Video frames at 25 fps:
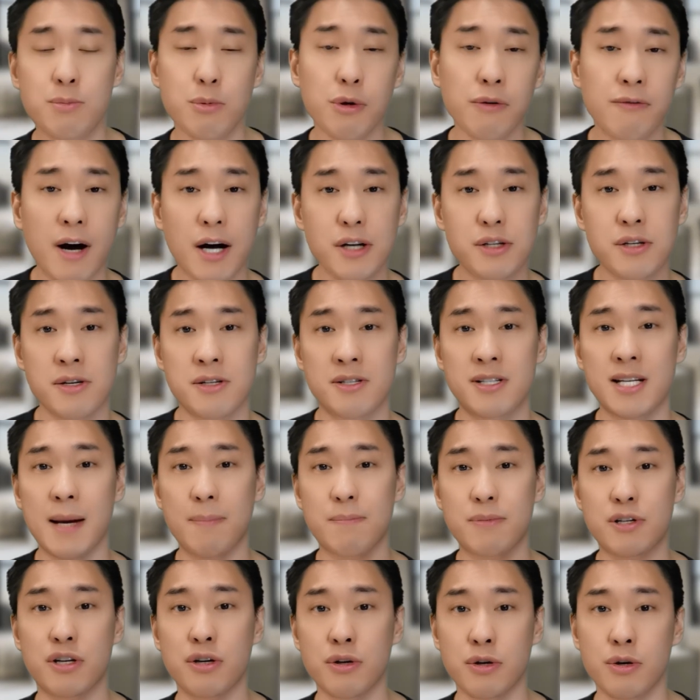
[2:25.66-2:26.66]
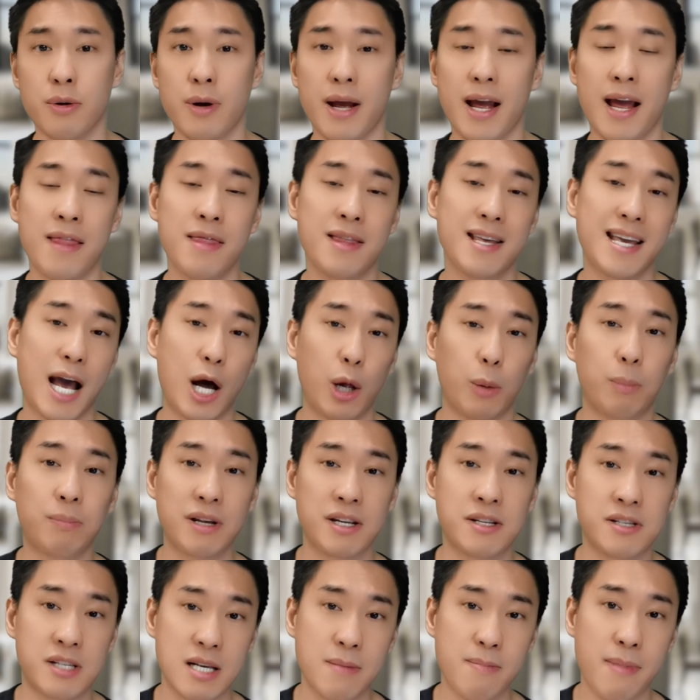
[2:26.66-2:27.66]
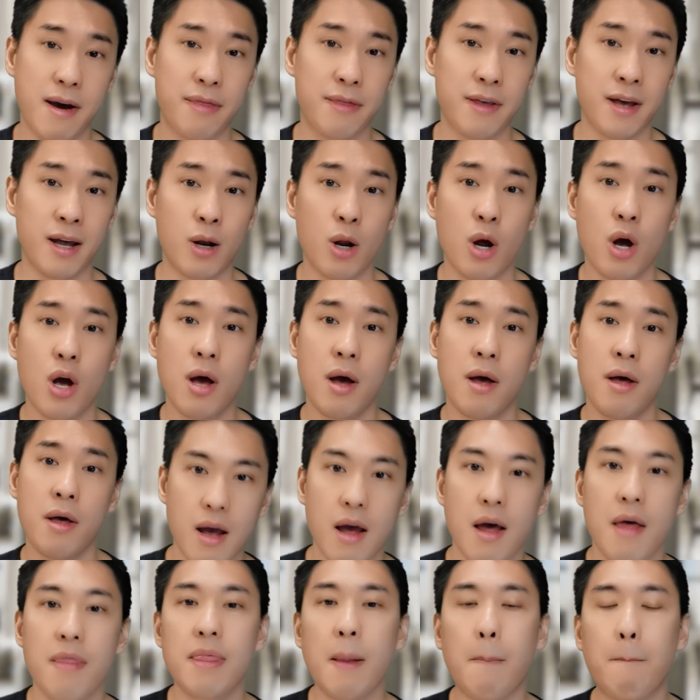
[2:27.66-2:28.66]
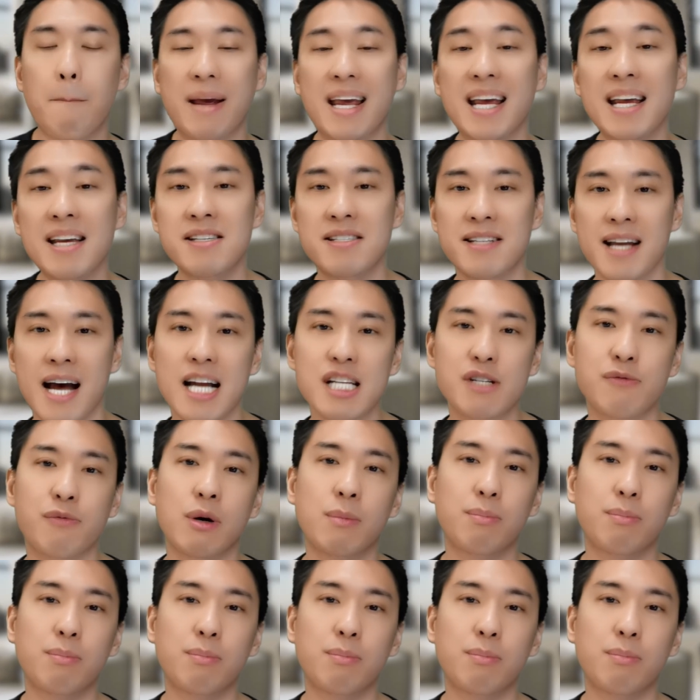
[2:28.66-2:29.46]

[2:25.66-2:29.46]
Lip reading: move on to step 2 in the LPC method. The P stands for